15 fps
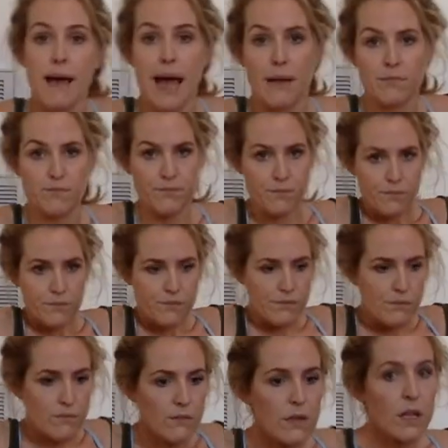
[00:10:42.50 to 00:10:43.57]
mat.
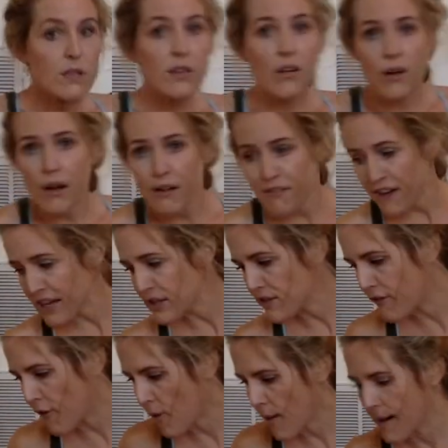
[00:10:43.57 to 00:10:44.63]
So, final
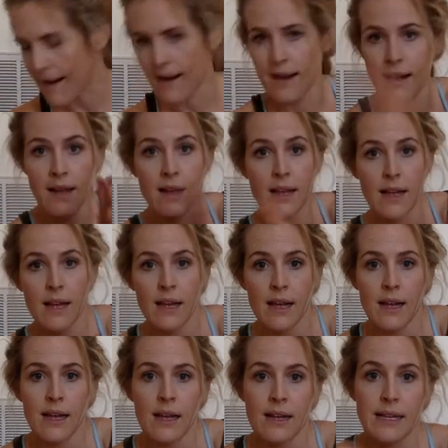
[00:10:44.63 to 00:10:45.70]
4.
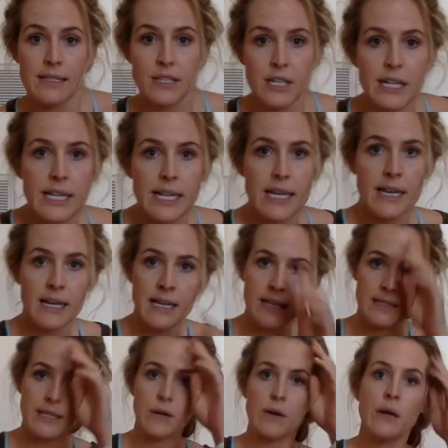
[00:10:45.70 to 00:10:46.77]
That's good.
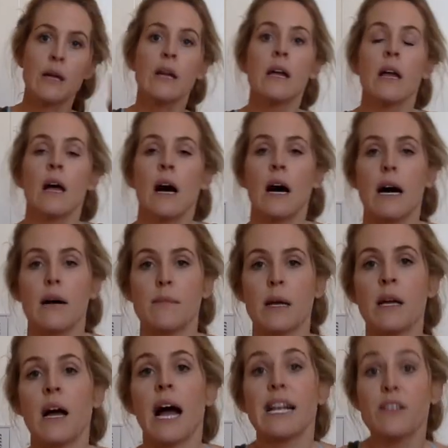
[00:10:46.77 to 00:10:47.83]
So, I
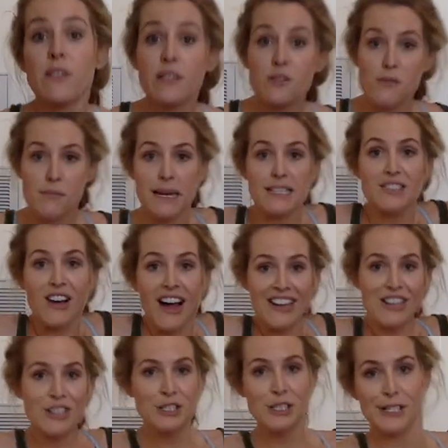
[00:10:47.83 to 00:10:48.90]
do this with my
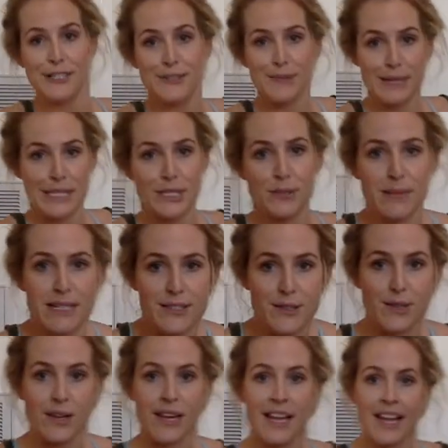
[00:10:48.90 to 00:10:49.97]
daughter. She's 22 months
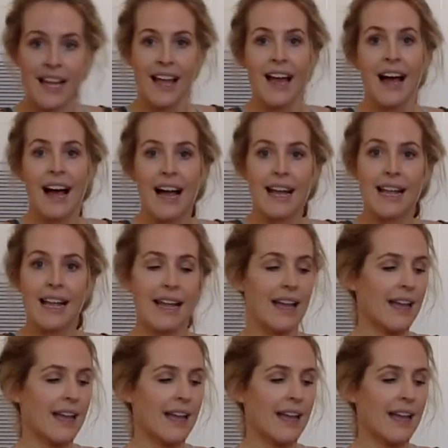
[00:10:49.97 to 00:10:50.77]
old. I